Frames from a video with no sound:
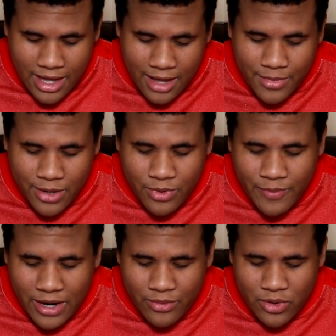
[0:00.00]
Hey man, we
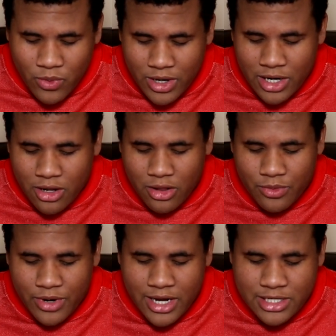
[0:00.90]
back with a
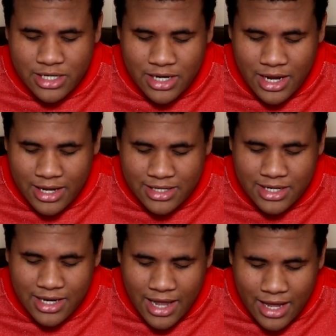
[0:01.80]
1nonly reaction today, and
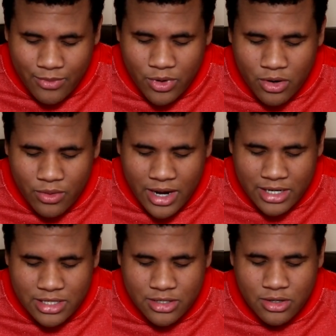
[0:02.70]
today we are
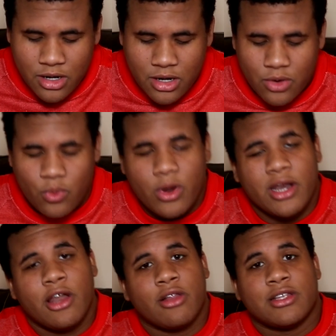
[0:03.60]
reacting to uh,
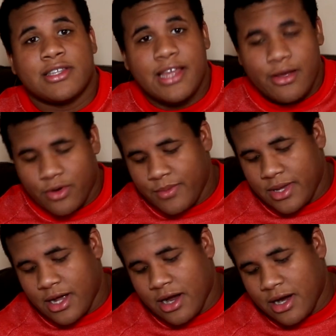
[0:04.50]
1nonly Stay With Me.
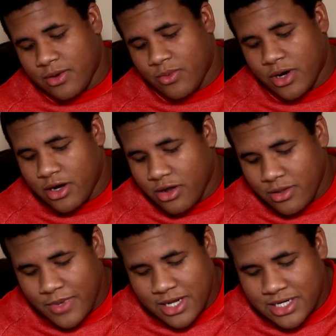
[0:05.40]
Alright,
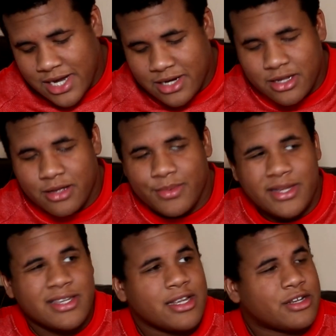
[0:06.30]
1nonly man, shout to him.
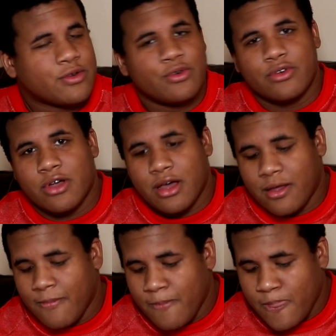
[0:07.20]
He's such a cool
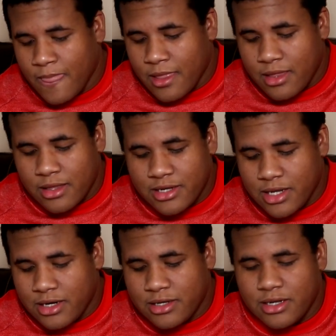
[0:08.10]
guy. Let's
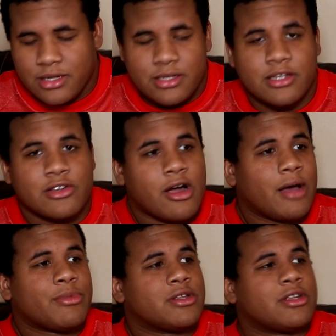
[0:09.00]
get into this.
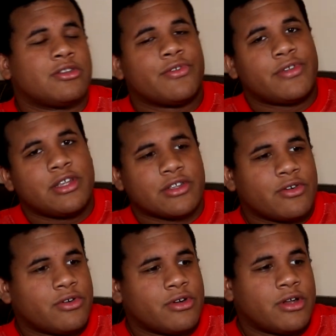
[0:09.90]
Subscribe, thumbs up, join the
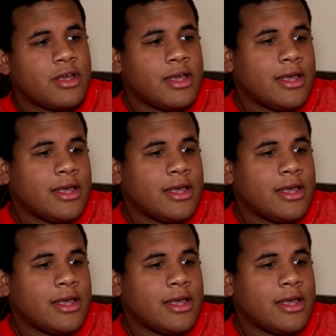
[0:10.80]
Discord.